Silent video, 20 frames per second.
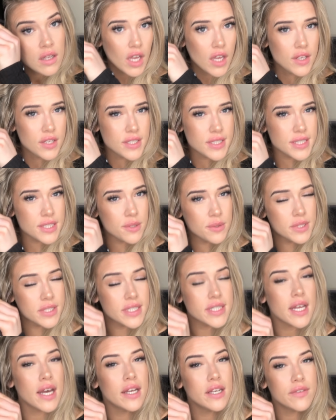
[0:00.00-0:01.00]
And as soon as
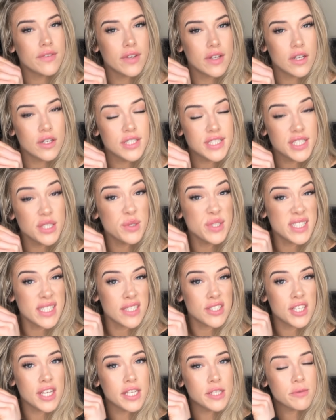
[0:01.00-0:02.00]
I
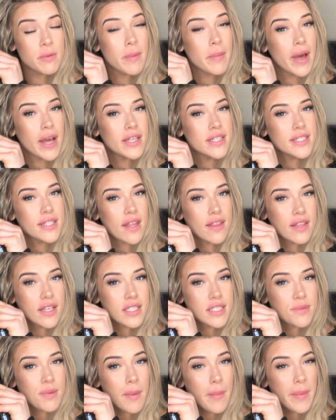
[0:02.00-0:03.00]
changed my mindset,
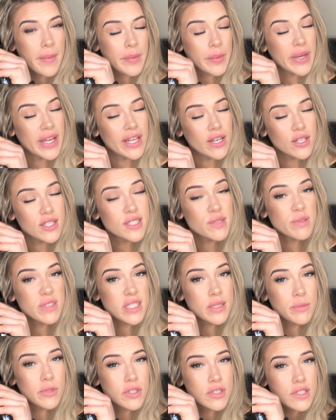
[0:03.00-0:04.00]
that's when my weight loss was
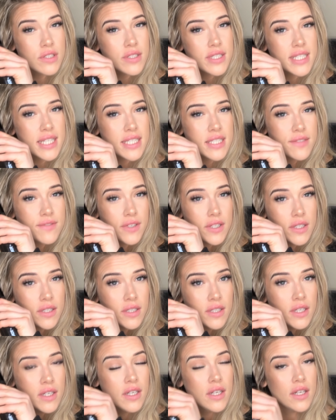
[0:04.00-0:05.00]
the most
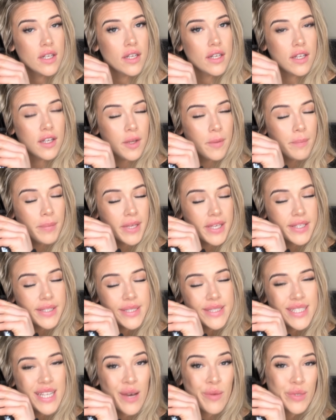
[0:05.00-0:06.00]
successful.
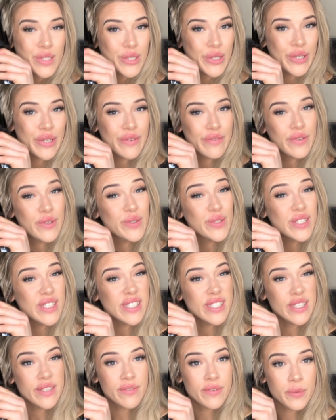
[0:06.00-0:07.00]
Because I was looking at food in
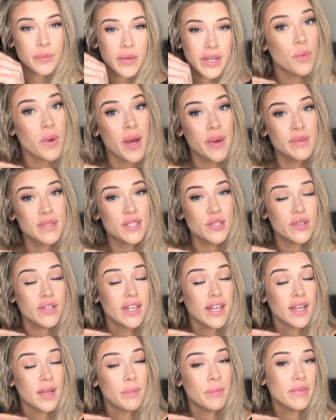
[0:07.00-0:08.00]
a different way to what I was
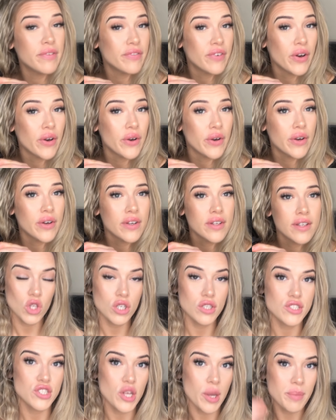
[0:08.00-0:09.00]
looking at it before.
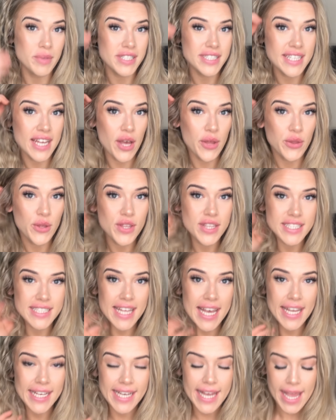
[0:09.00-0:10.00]
So I'm going to start on the other
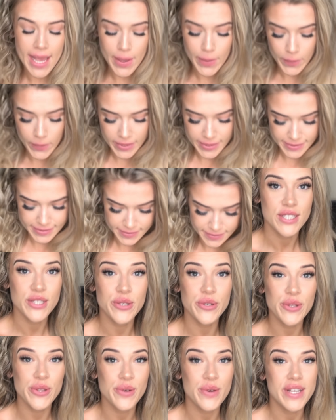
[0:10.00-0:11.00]
side now. So
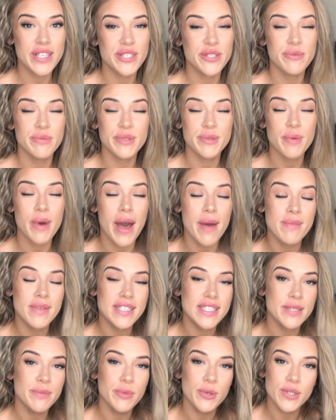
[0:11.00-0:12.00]
another question was what I
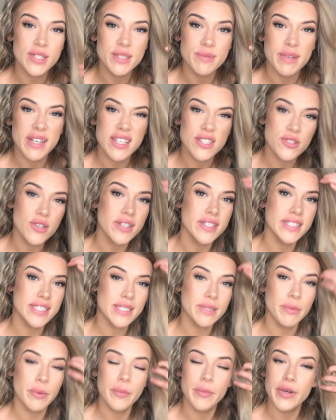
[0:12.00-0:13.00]
missed the most when I joined
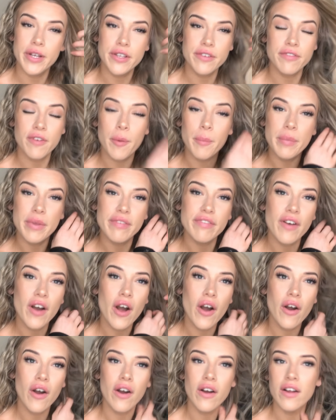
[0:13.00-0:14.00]
Slimming World from
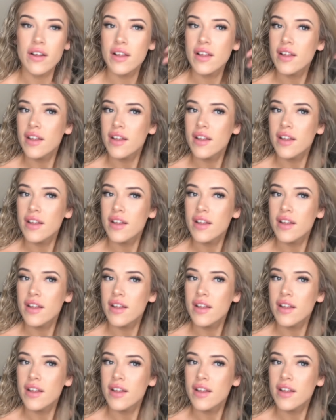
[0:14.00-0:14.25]
before.